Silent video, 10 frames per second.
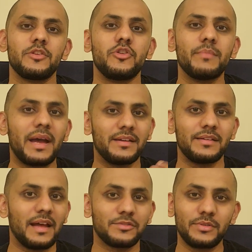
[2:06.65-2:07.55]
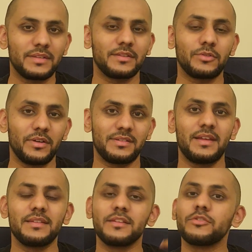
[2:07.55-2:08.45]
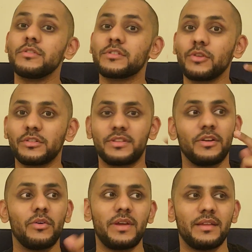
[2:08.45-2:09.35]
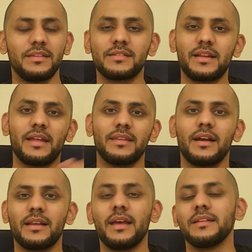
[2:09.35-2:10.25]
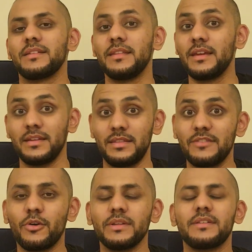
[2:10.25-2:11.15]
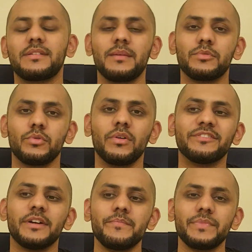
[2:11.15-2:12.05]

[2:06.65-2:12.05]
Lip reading: you might, as soon as I start saying this, you'll start to think, oh yeah, this client, that client, they've got this same sort